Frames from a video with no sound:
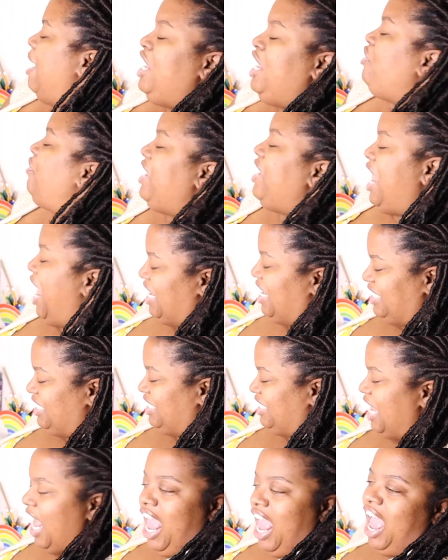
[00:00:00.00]
ingredients.
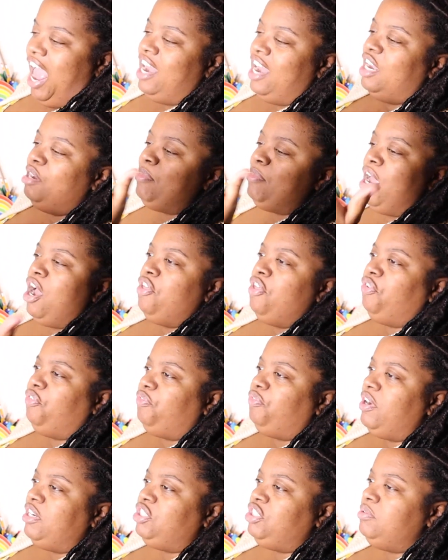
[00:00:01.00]
And then my other
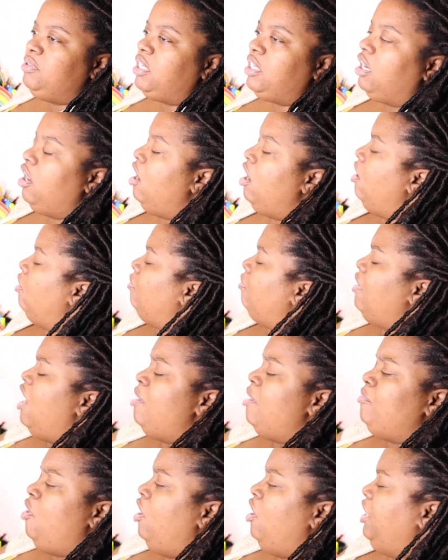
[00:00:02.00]
friend, she was like, "Oh, I'm
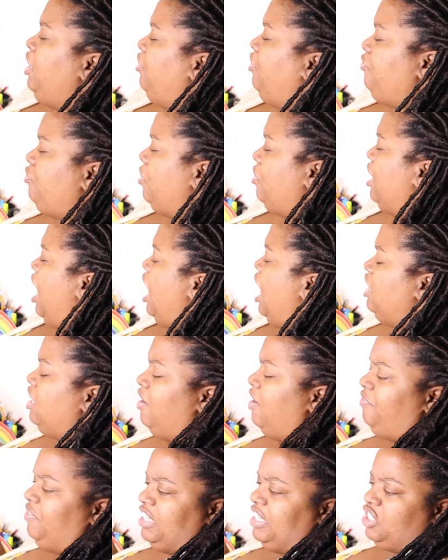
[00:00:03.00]
all here for it. I love
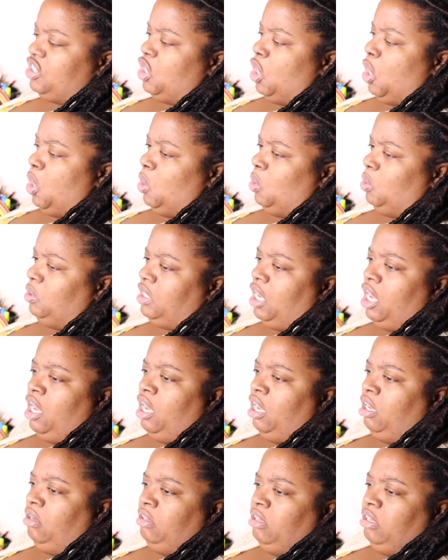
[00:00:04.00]
this gold."
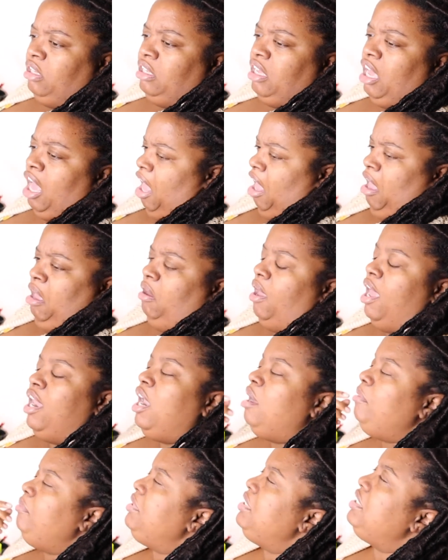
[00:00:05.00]
And
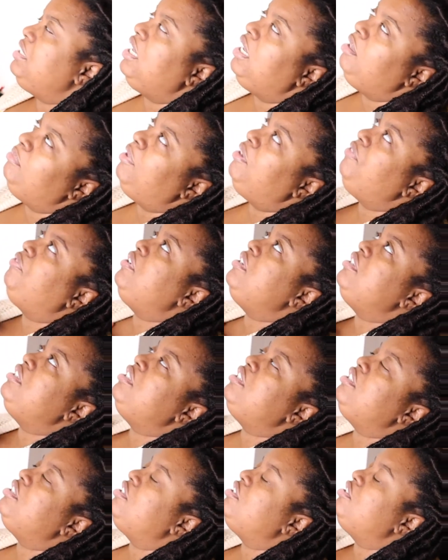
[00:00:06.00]
I'm just like, my friends are
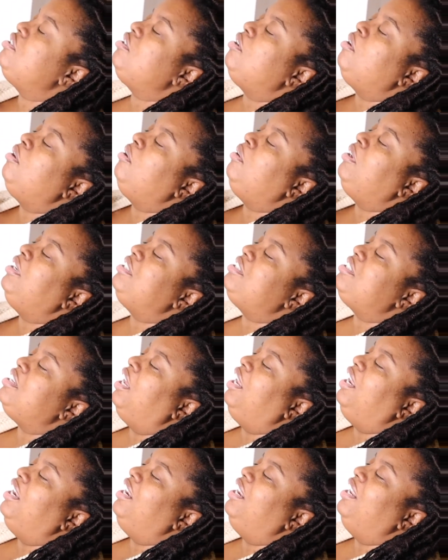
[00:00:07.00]
just so
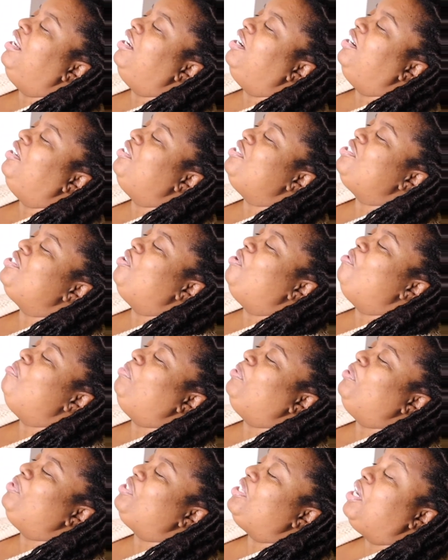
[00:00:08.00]
insane and they're so
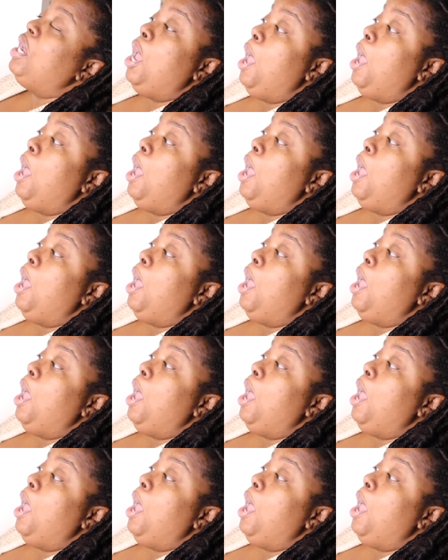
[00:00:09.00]
bougie.